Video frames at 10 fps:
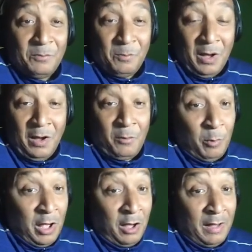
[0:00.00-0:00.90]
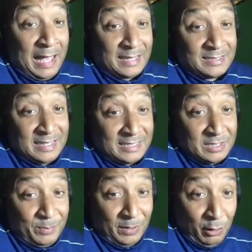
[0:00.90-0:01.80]
Well, as
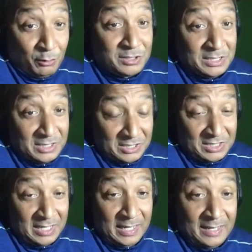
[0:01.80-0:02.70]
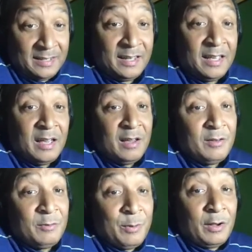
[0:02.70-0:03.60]
Nancy Pelosi just said,
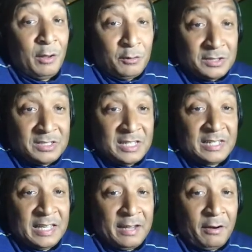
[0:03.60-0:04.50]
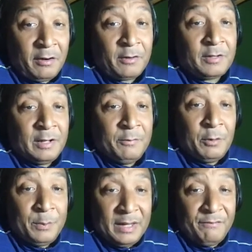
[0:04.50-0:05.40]
Pelosi said they
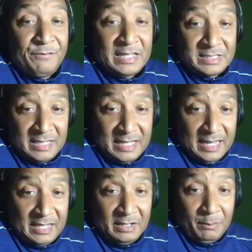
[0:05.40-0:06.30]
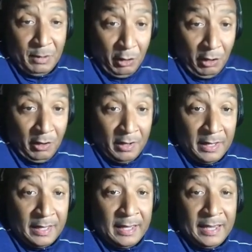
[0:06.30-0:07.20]
will be investigating them all,
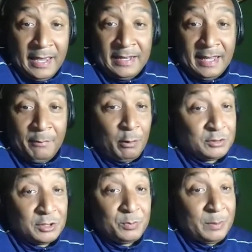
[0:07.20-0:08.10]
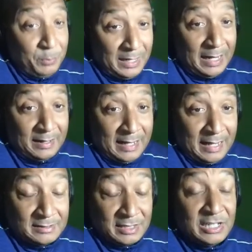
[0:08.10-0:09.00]
and they won't just be put out of
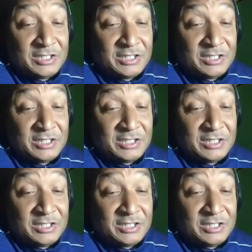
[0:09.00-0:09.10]
Congress.